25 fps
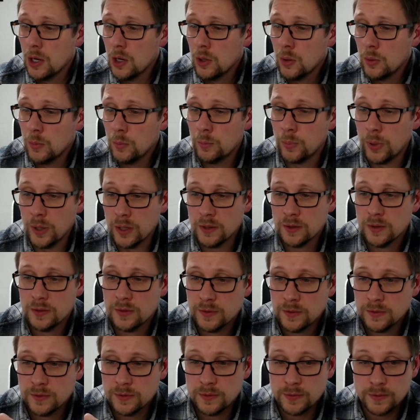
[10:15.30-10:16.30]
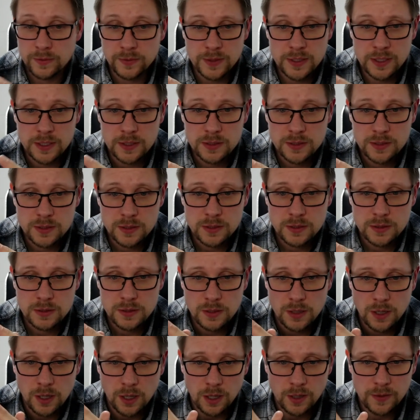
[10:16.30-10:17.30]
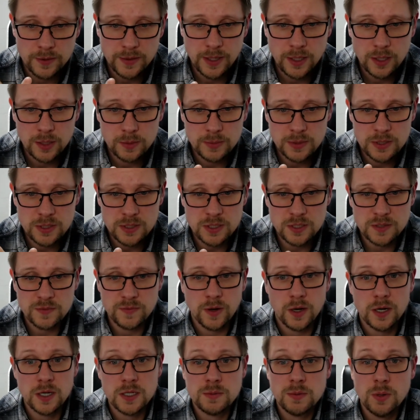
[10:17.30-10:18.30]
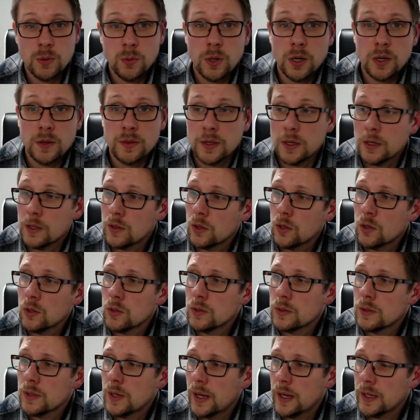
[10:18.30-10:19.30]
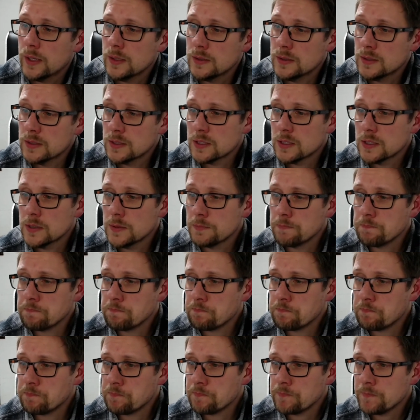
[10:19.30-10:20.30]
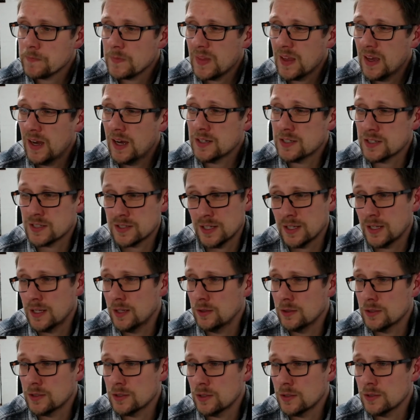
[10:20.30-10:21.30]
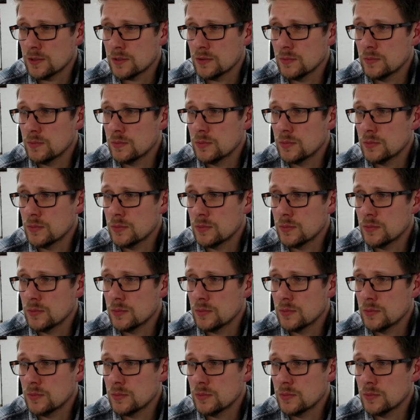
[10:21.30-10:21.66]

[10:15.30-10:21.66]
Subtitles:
But these are the elements, as far as I'm aware, that glow, and I just think he looks awesome.